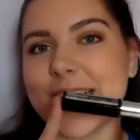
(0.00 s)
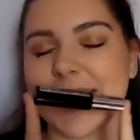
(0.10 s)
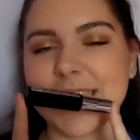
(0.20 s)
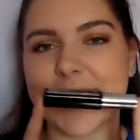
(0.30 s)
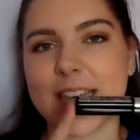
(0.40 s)

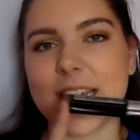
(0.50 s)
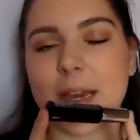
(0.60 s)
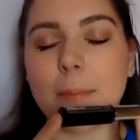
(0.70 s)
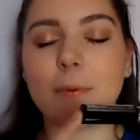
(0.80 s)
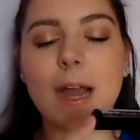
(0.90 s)
is
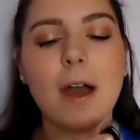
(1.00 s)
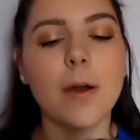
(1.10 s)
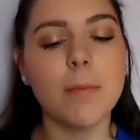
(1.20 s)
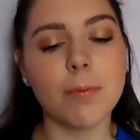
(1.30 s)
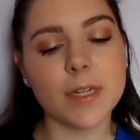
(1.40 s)
the
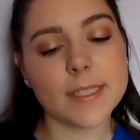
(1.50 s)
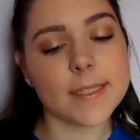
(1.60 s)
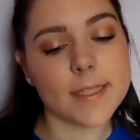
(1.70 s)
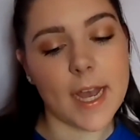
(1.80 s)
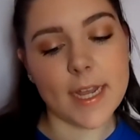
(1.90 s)
Brow
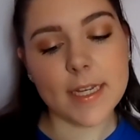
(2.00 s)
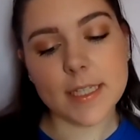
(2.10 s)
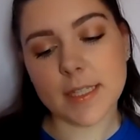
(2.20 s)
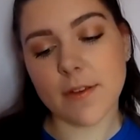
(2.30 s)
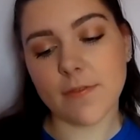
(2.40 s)

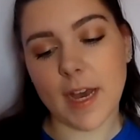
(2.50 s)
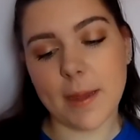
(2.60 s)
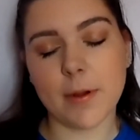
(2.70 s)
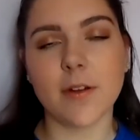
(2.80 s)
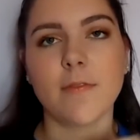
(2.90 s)

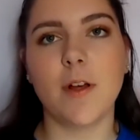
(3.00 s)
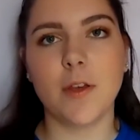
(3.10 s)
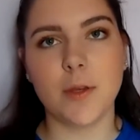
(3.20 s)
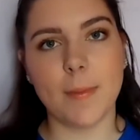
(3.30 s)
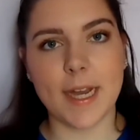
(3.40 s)
Fiber
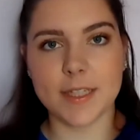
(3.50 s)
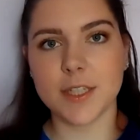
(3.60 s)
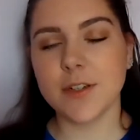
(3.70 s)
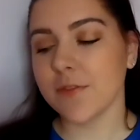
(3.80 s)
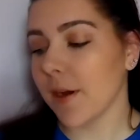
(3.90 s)

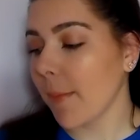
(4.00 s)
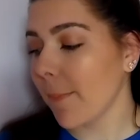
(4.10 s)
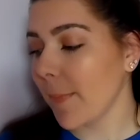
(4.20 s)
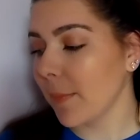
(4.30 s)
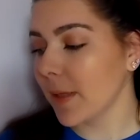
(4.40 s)
Volumizer from
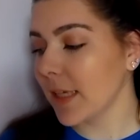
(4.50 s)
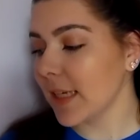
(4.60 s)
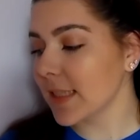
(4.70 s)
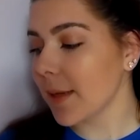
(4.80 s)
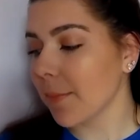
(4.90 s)

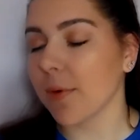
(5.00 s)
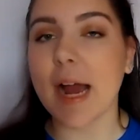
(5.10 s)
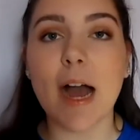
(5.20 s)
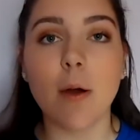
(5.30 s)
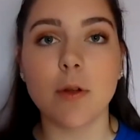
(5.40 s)
Maybelline's
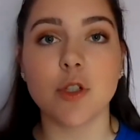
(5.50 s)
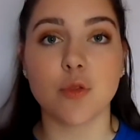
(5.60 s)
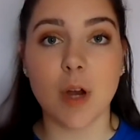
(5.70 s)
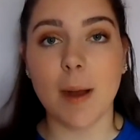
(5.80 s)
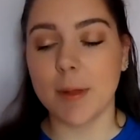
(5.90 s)
Brow
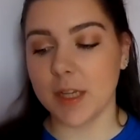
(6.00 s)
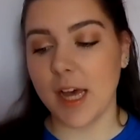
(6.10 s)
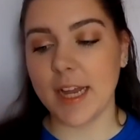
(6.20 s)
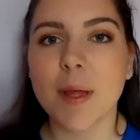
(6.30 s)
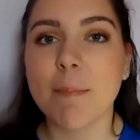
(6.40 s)
Drama
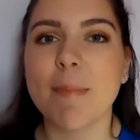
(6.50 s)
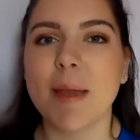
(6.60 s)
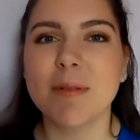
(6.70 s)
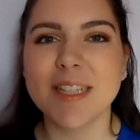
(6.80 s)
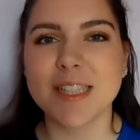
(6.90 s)
line.
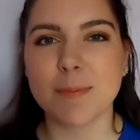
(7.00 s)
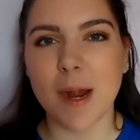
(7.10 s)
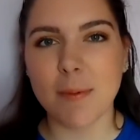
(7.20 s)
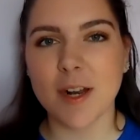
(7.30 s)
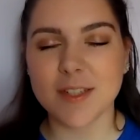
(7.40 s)
Maybelline's
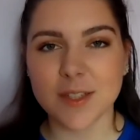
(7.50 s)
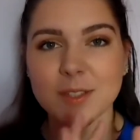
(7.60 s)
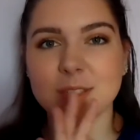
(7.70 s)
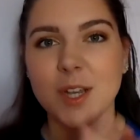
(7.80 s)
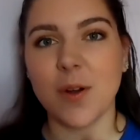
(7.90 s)
brow products are
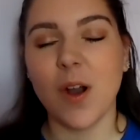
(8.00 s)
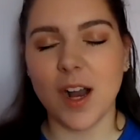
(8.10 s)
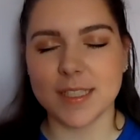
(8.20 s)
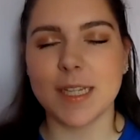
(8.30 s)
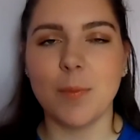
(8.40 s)
so
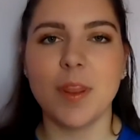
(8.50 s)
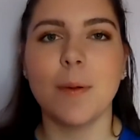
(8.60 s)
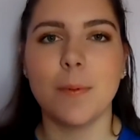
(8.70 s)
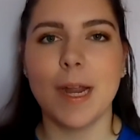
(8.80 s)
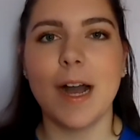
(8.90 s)
awesome. When the
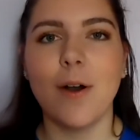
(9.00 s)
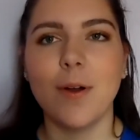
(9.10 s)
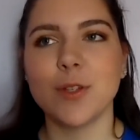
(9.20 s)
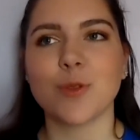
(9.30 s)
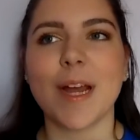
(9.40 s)

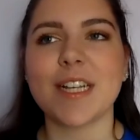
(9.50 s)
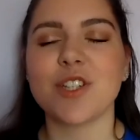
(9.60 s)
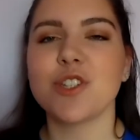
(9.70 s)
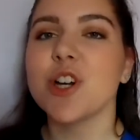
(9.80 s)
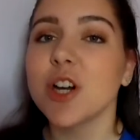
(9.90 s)
brow trend
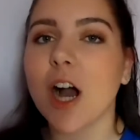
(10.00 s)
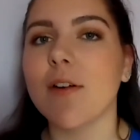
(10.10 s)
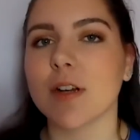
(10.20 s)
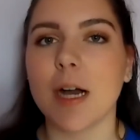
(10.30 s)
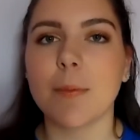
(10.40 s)
took
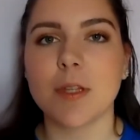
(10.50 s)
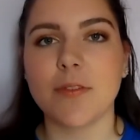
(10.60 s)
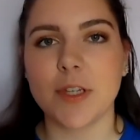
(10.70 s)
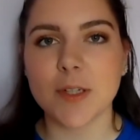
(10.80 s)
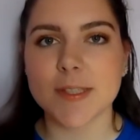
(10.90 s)
off a couple
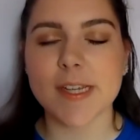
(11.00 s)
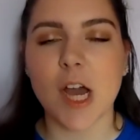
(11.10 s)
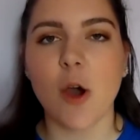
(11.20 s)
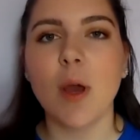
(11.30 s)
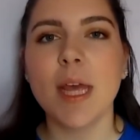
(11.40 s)
of years ago,